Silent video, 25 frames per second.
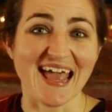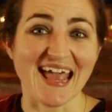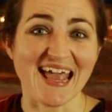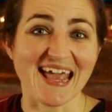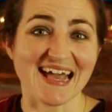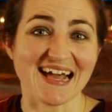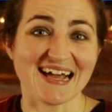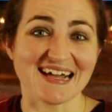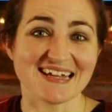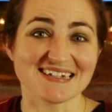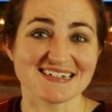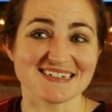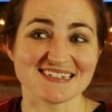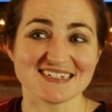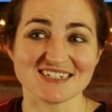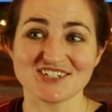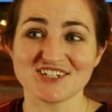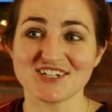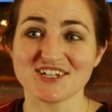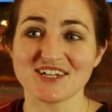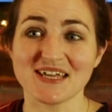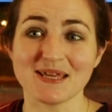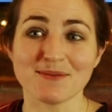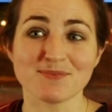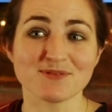and
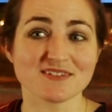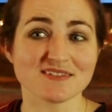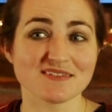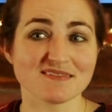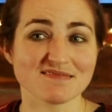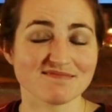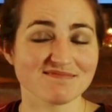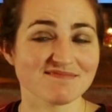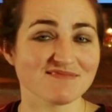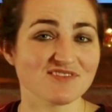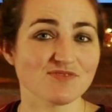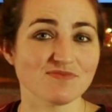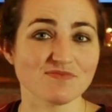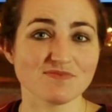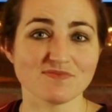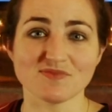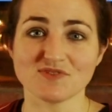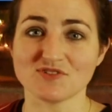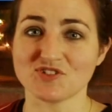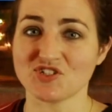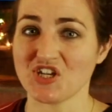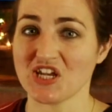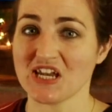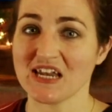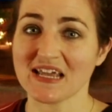she keeps
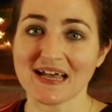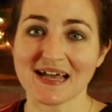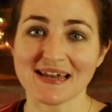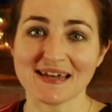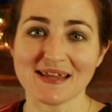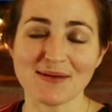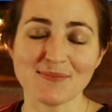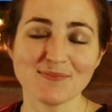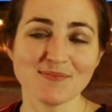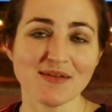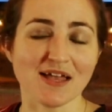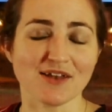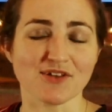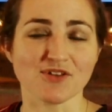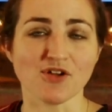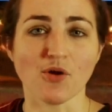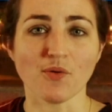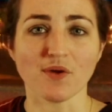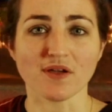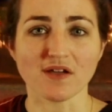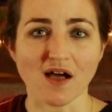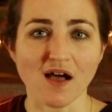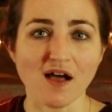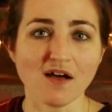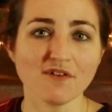cheating on him and
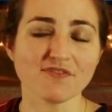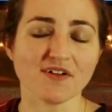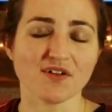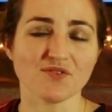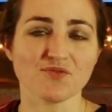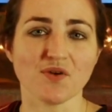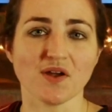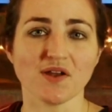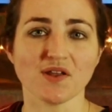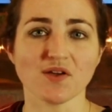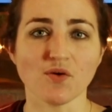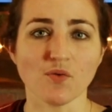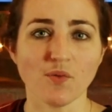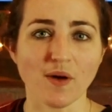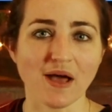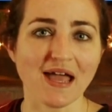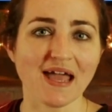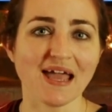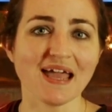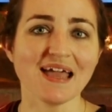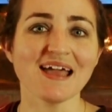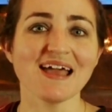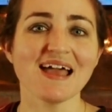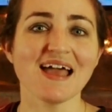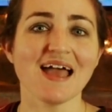going off and running
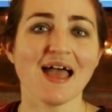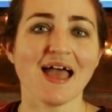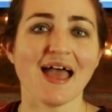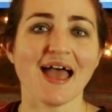away.